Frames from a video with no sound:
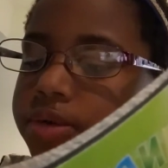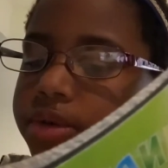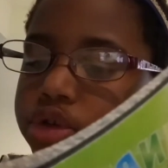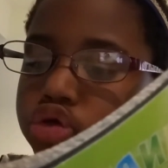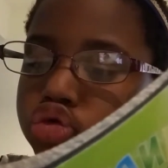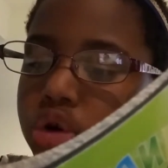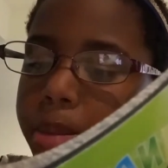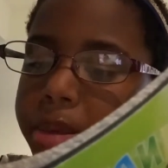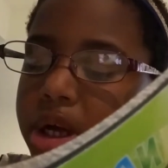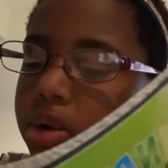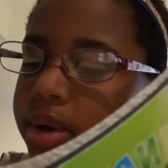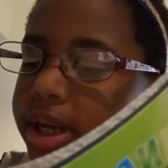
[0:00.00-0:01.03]
and
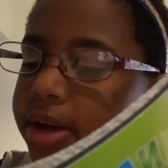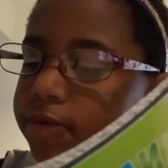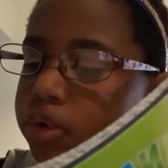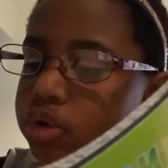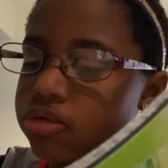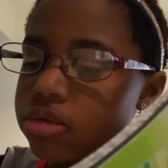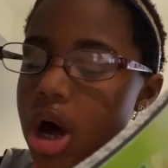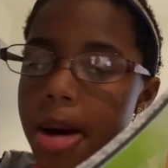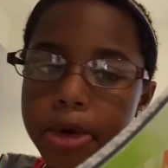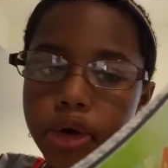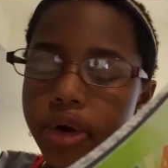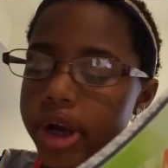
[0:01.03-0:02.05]
scrapping out handfuls of
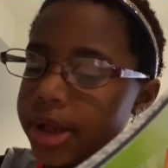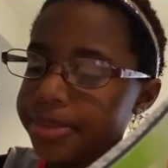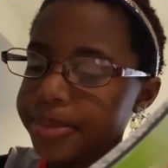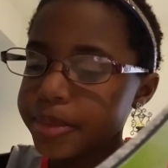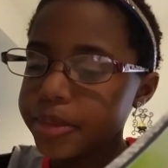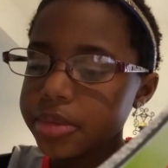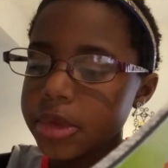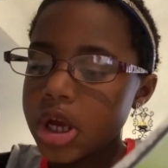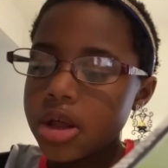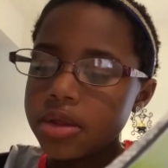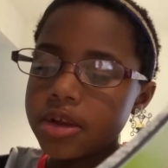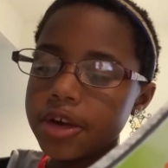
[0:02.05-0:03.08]
llama grain.
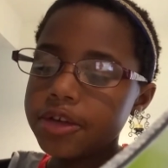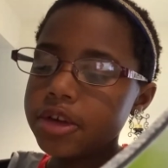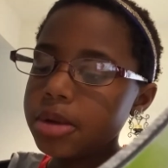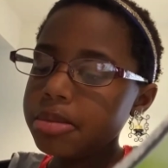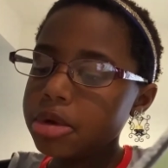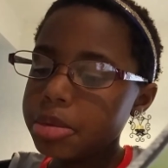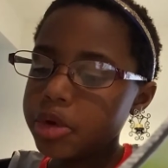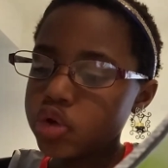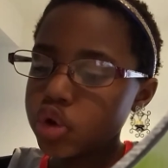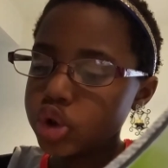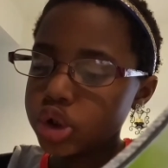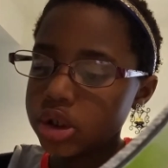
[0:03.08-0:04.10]
They seemed to be
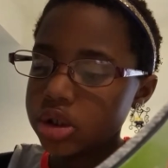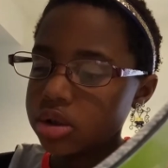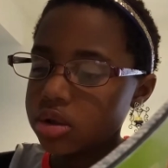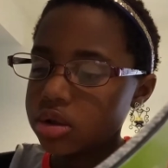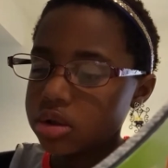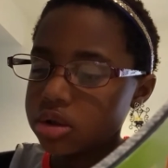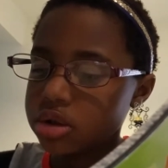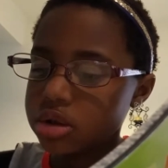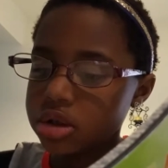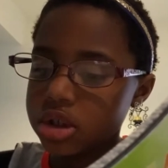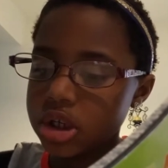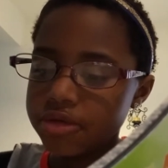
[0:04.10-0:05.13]
searching to
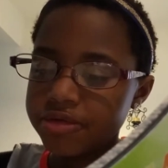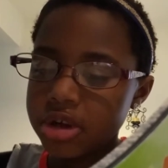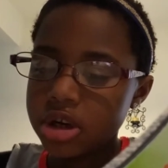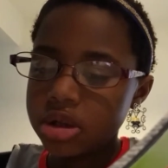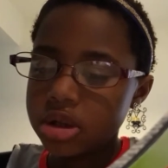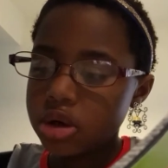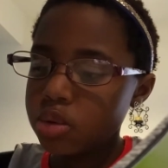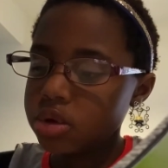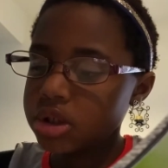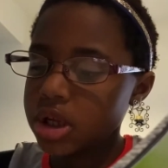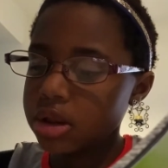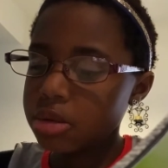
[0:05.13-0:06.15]
see if anything was
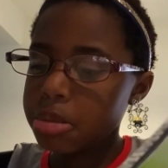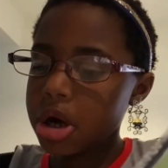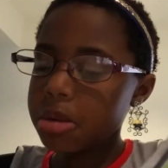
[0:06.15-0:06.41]
at the bottom